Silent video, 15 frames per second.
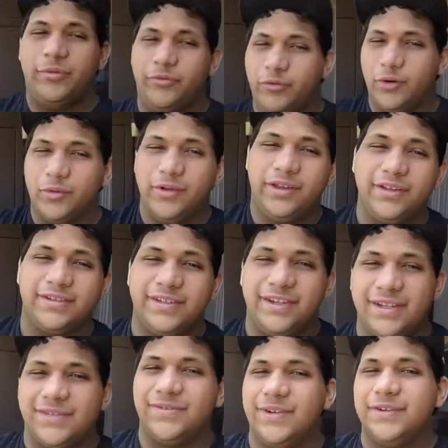Before we get
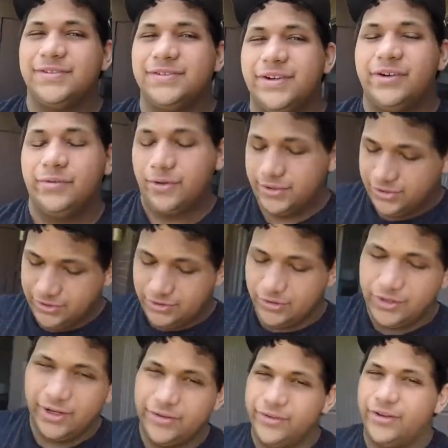today's video started, why don't you go
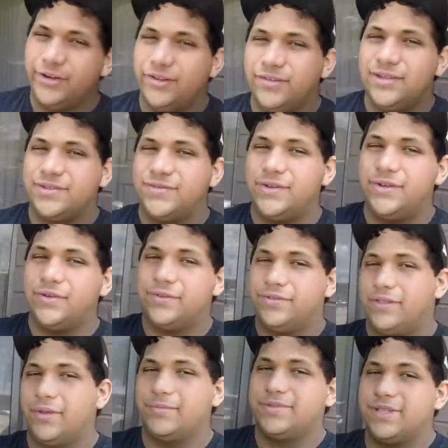down there, give this video a
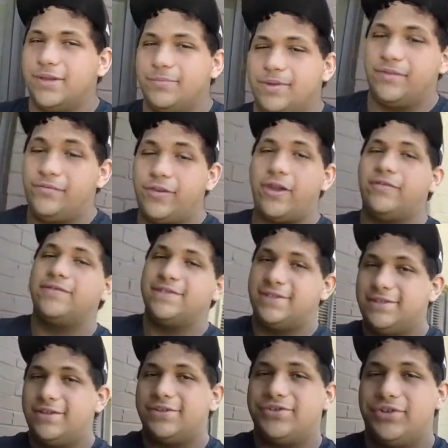thumbs up, and if you haven't
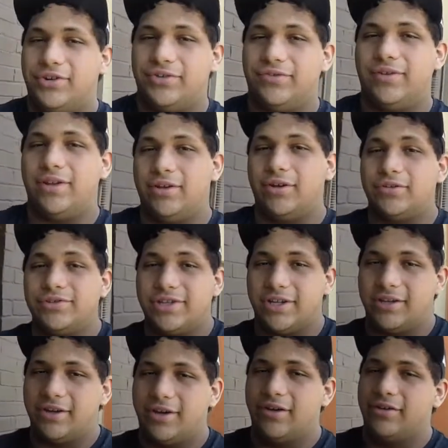seen yesterday's vlog, go
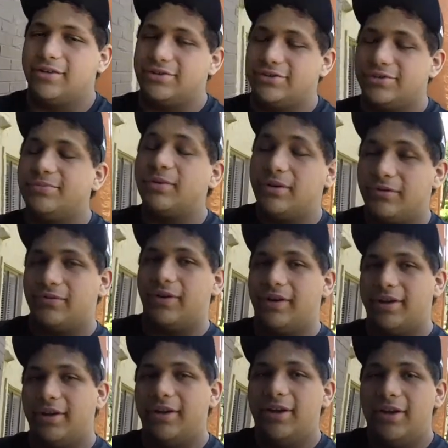check it out, because it was pretty
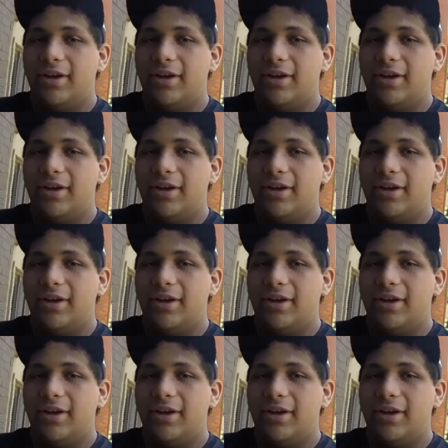funny.